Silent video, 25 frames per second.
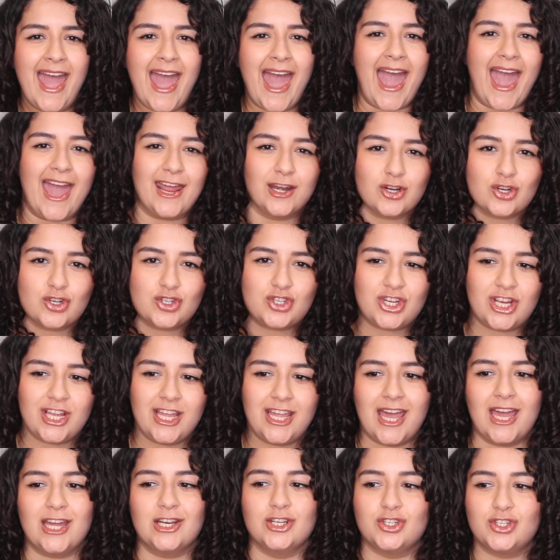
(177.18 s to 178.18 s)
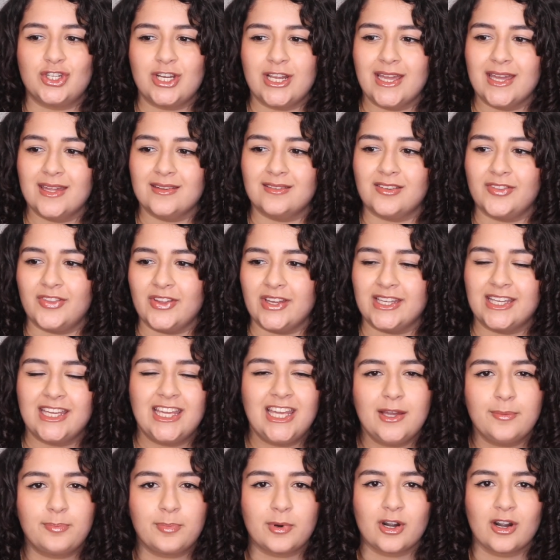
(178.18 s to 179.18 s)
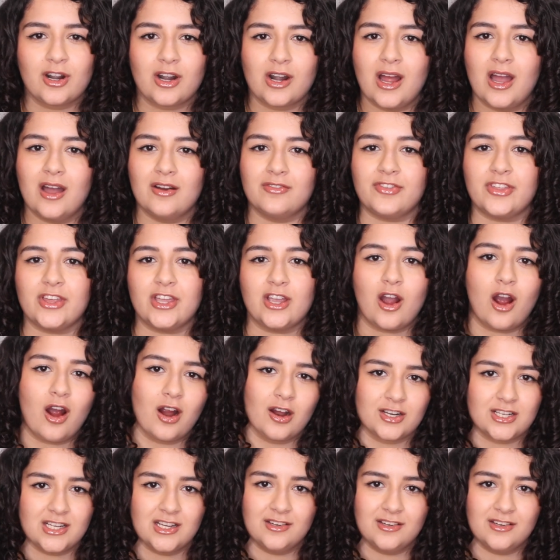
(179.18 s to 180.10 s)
energy, and she is the keeper of the heart